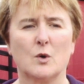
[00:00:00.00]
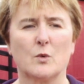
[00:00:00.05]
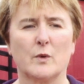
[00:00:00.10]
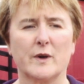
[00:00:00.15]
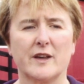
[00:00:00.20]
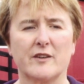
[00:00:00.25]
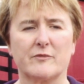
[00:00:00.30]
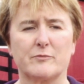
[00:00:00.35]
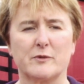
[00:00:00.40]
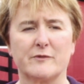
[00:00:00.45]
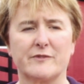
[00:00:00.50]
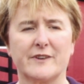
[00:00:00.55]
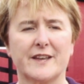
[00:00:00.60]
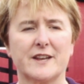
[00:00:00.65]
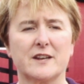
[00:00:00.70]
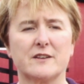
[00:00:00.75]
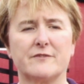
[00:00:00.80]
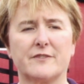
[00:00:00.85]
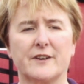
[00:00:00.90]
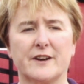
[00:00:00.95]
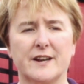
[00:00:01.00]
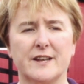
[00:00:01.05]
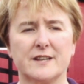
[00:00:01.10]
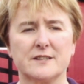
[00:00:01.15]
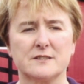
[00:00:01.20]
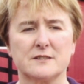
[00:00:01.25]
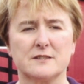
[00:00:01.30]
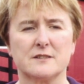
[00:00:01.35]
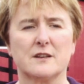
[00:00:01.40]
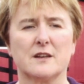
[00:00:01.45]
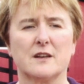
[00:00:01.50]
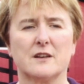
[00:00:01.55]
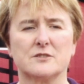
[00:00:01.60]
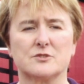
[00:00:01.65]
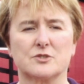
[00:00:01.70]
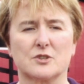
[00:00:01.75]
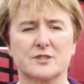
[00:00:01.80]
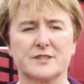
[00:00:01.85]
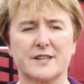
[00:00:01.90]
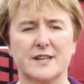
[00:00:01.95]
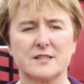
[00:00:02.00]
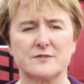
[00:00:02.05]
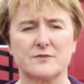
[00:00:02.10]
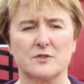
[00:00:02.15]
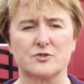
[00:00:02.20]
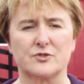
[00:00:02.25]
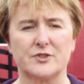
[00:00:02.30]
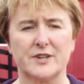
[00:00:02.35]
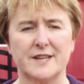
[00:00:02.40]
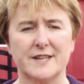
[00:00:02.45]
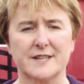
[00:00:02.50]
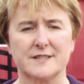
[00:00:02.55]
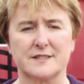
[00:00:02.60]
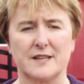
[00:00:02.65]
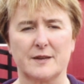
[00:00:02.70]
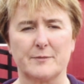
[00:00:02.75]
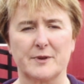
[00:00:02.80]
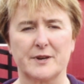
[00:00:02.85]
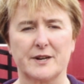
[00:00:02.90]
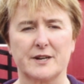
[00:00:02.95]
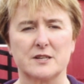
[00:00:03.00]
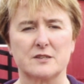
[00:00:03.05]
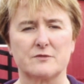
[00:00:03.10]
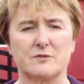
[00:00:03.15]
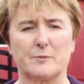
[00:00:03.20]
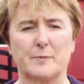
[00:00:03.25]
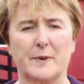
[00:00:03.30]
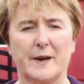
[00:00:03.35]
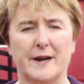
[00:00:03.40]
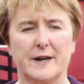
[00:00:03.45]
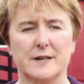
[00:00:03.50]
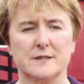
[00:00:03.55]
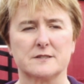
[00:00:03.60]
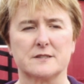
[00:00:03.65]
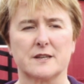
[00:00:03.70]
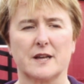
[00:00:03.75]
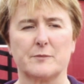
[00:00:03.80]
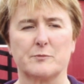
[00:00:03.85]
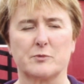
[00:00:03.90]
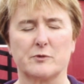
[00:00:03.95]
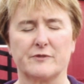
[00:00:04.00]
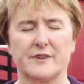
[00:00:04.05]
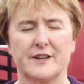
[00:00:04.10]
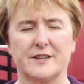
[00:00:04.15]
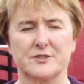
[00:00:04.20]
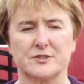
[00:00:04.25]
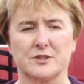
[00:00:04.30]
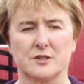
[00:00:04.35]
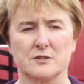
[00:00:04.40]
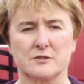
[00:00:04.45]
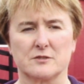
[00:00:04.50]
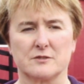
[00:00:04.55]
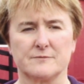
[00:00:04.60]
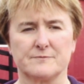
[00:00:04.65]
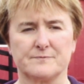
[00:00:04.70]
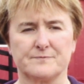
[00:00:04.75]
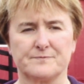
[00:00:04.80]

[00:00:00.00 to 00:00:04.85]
We have provided various successful training seminars for parents and professionals.